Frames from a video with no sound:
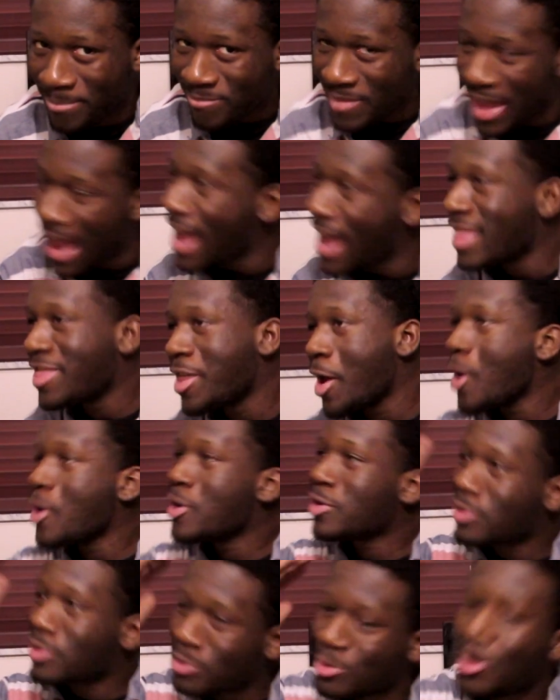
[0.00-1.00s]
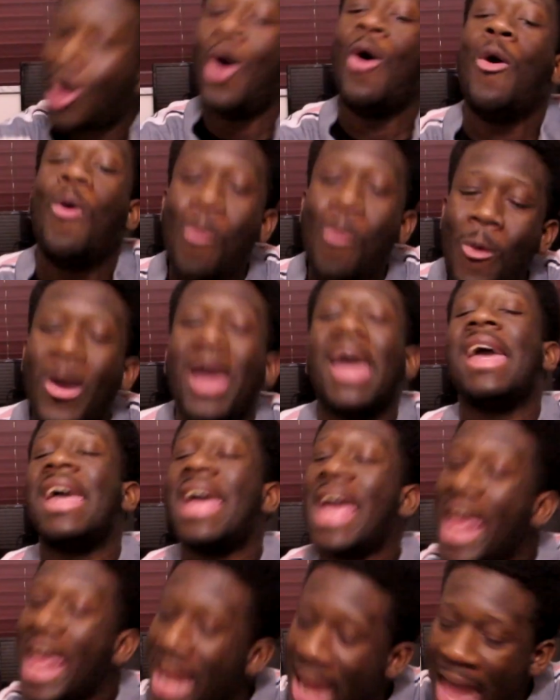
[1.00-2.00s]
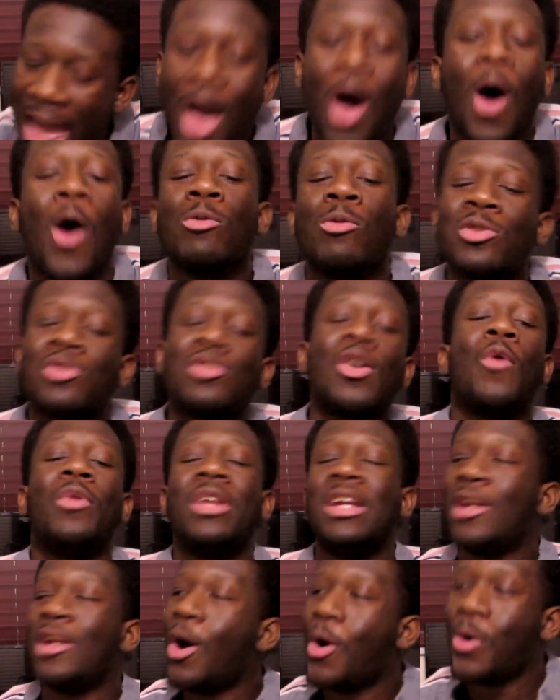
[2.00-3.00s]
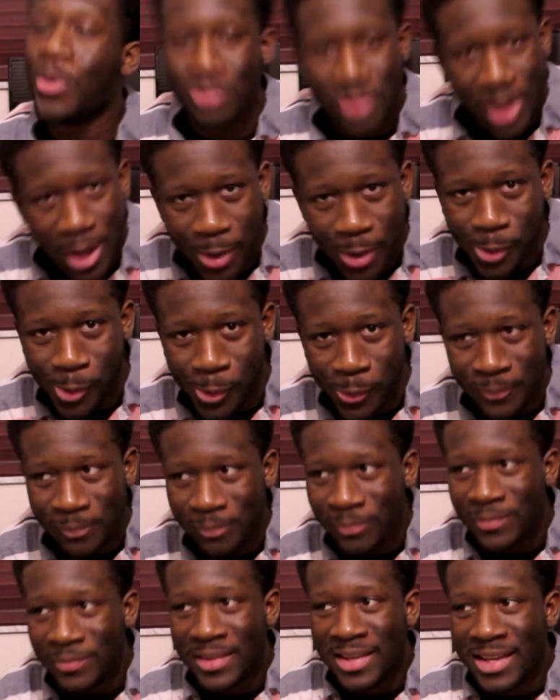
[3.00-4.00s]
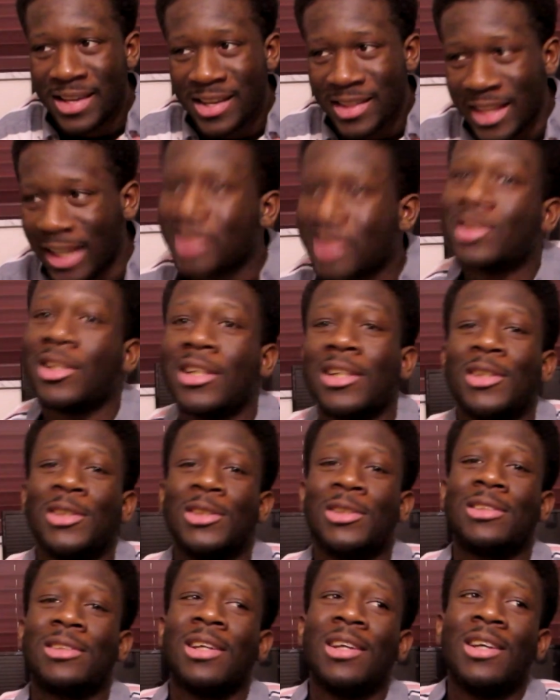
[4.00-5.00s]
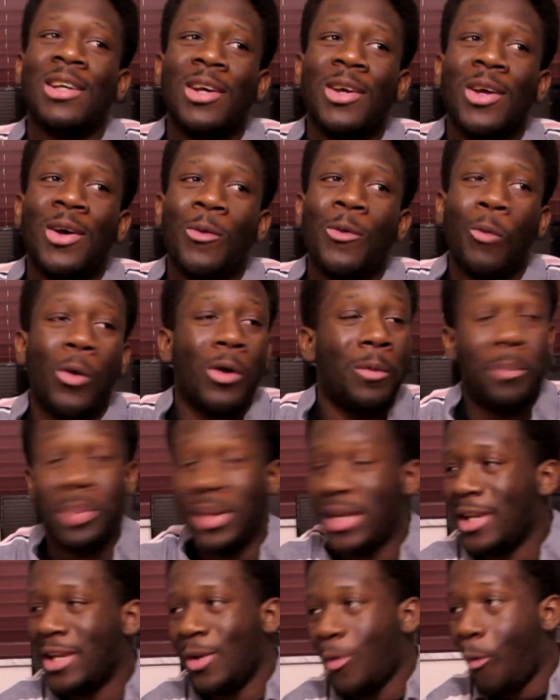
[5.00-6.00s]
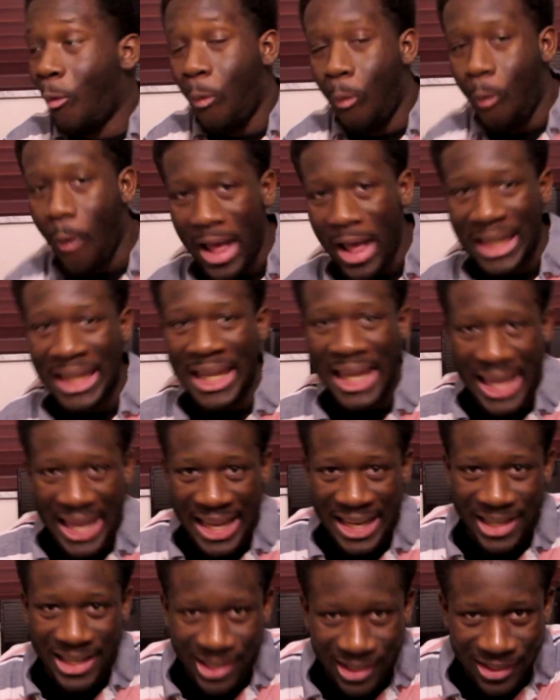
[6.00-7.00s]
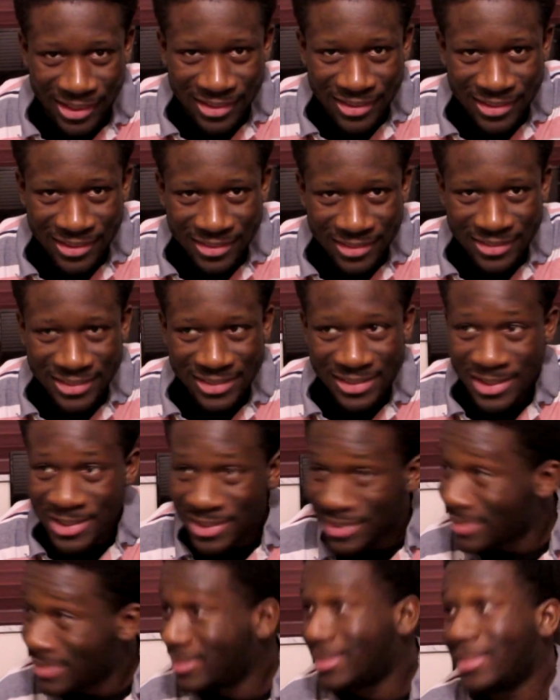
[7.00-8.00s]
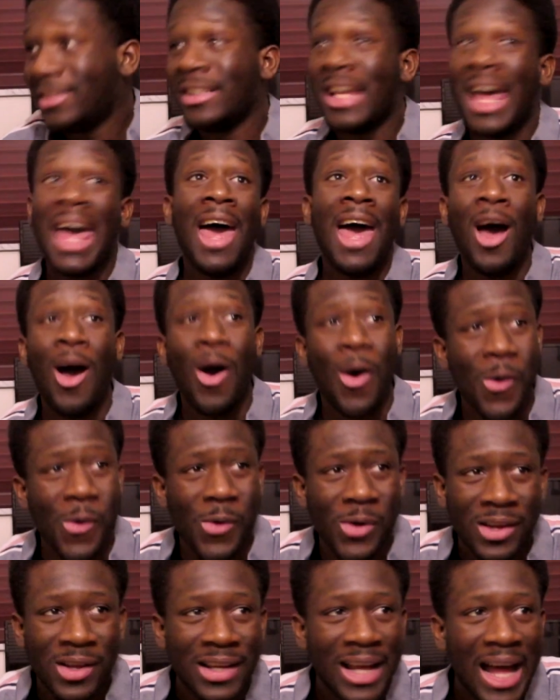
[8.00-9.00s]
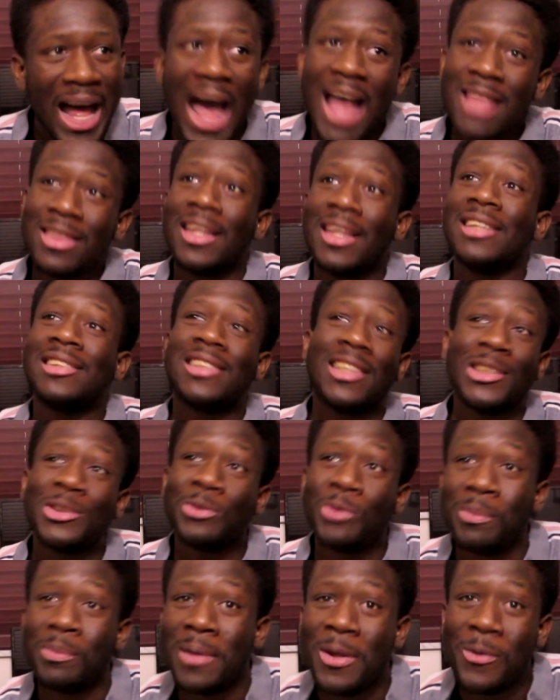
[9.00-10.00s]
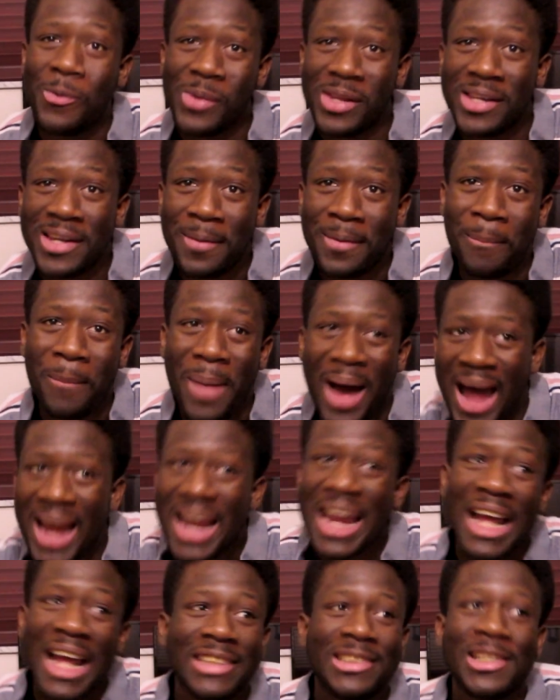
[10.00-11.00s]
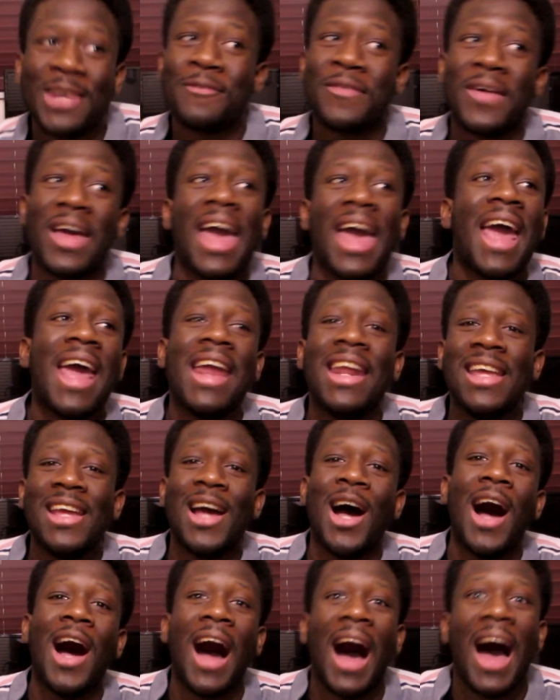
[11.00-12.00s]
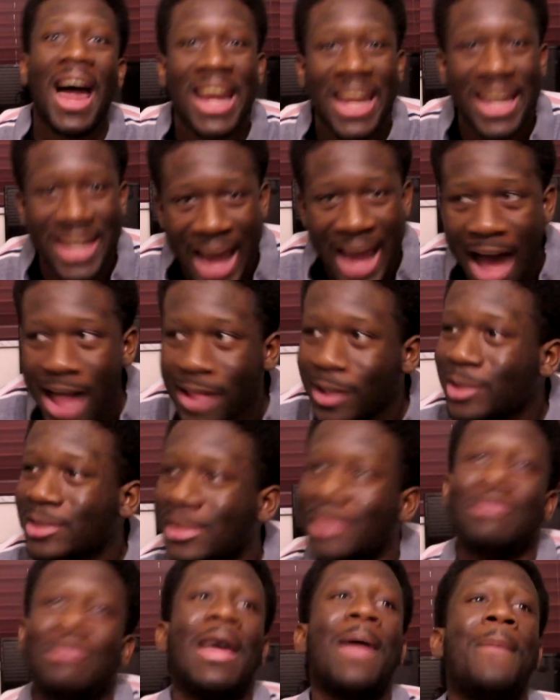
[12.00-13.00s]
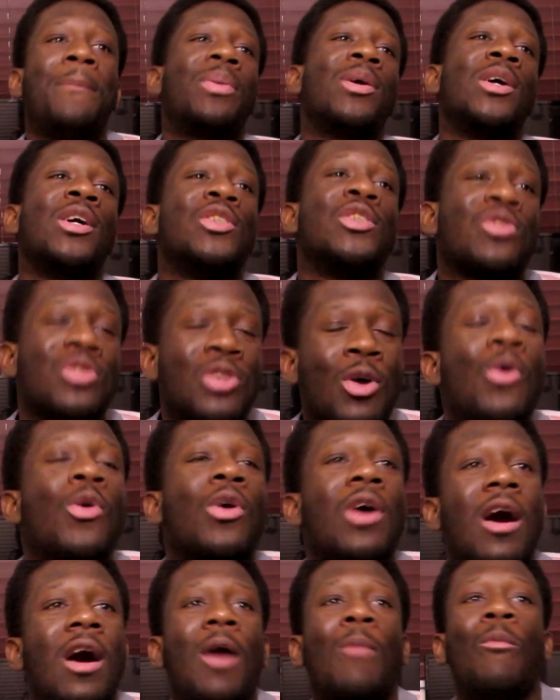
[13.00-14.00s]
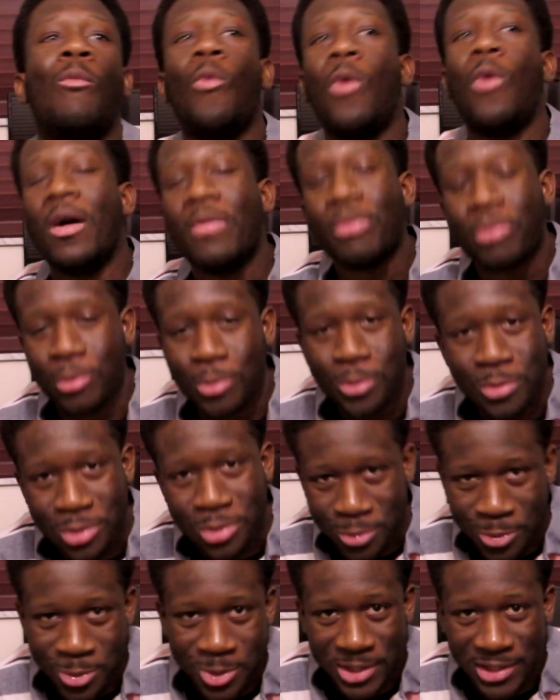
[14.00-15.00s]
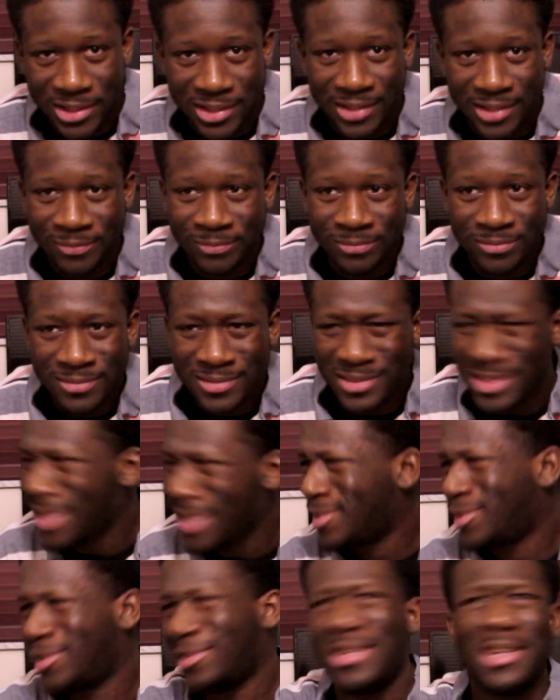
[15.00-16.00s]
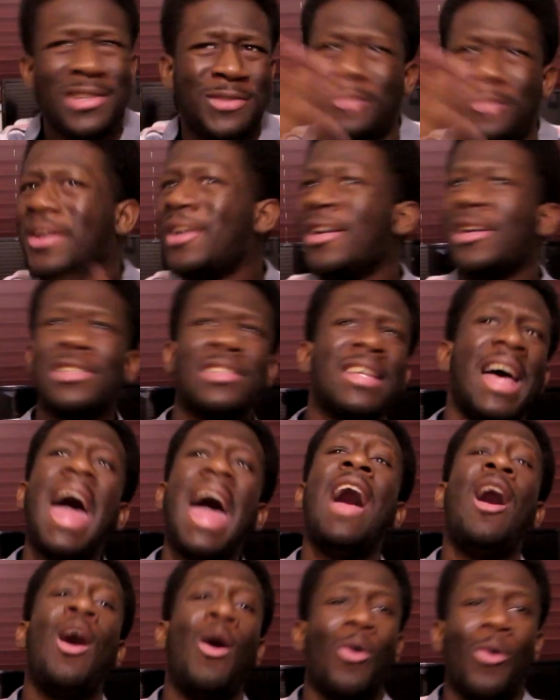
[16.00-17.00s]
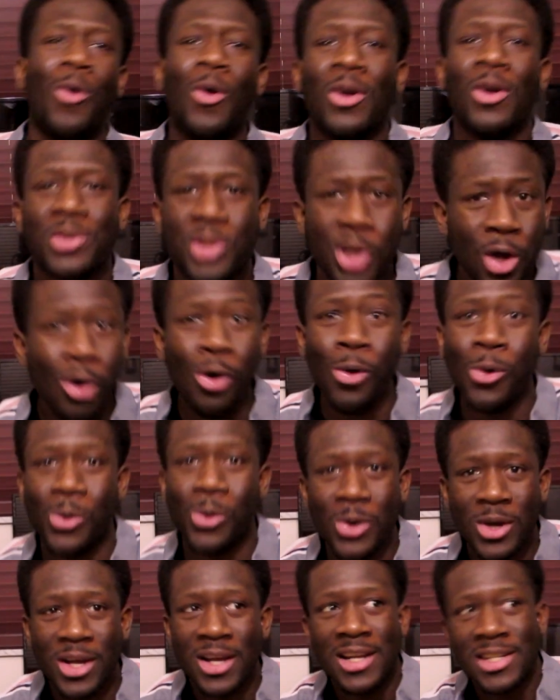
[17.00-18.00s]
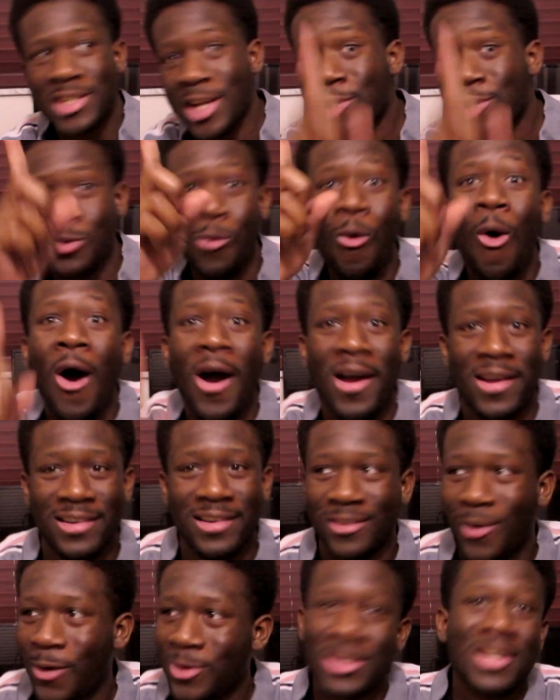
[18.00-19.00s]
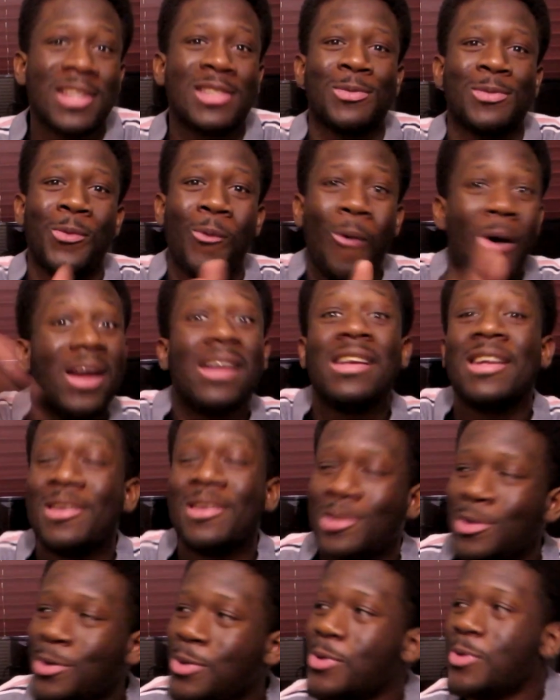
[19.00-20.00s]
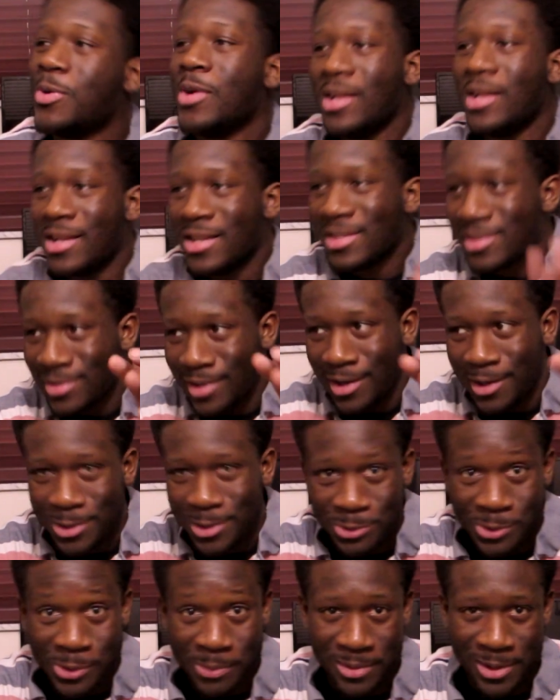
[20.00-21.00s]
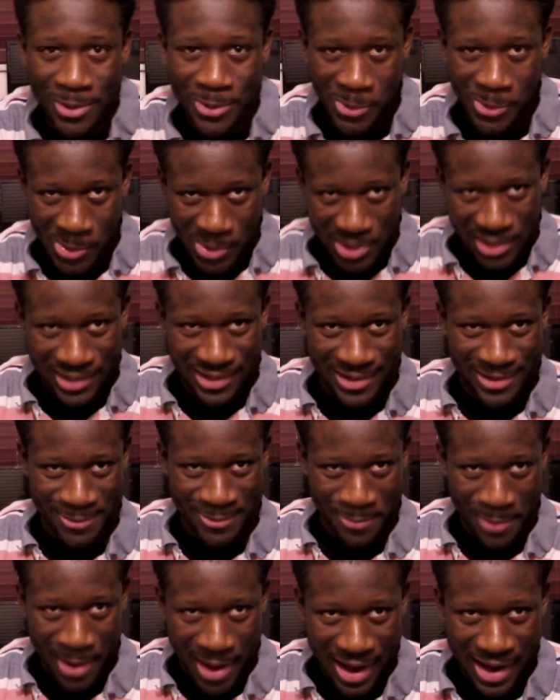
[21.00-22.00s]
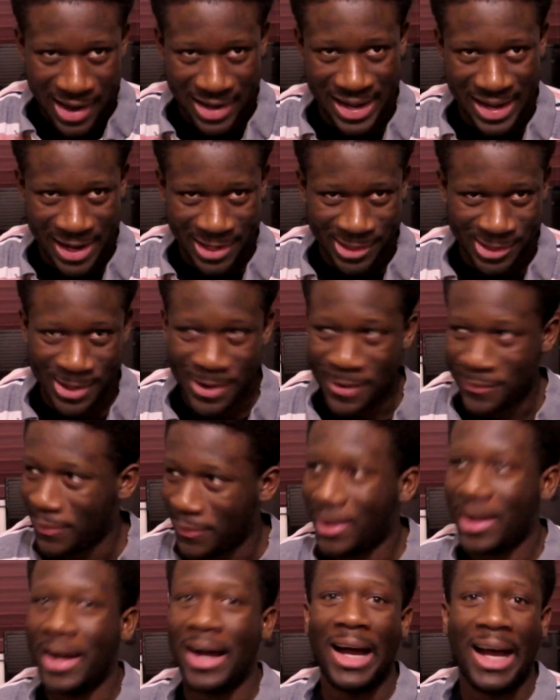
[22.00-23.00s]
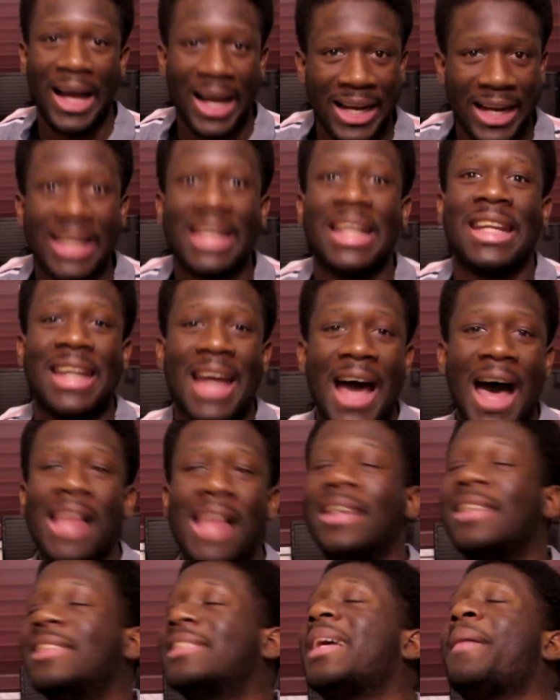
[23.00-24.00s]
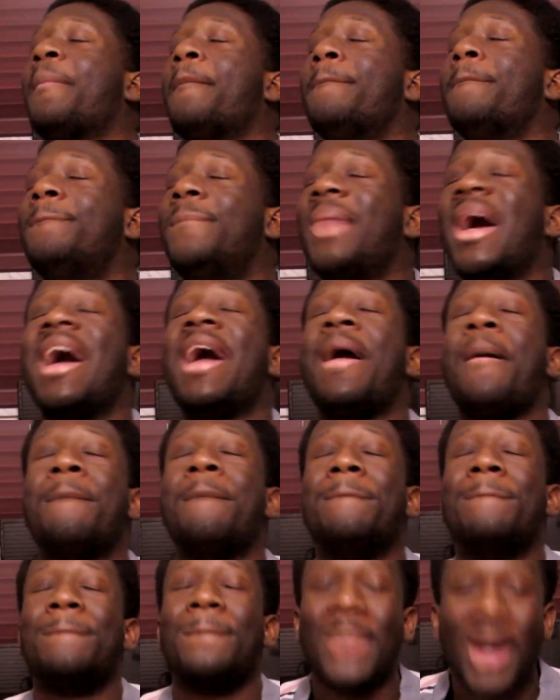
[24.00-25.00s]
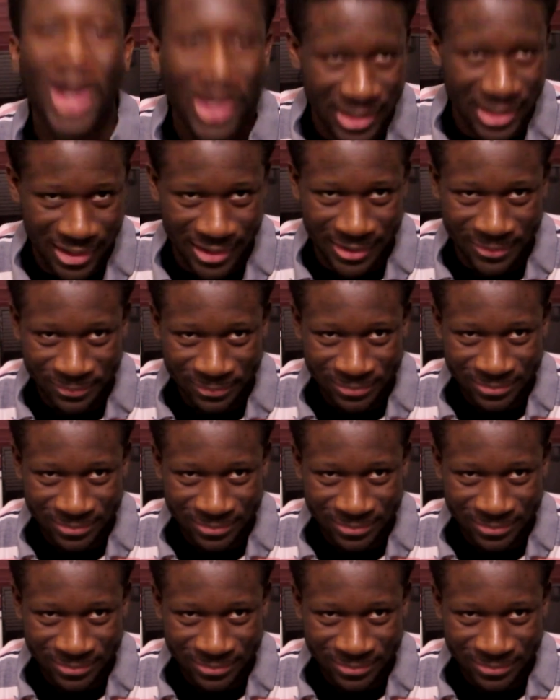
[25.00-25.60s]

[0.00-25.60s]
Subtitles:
There is no way in hell Sony don't know that suckers would be willing. Hell, I think suckers would be willing to buy that jump for $80, $100 if they put SOCOM 1 through 3. Just hell, 2. Just 1, or just 1 and 2. Suckers will be willing to buy that jump for $100. Bet money.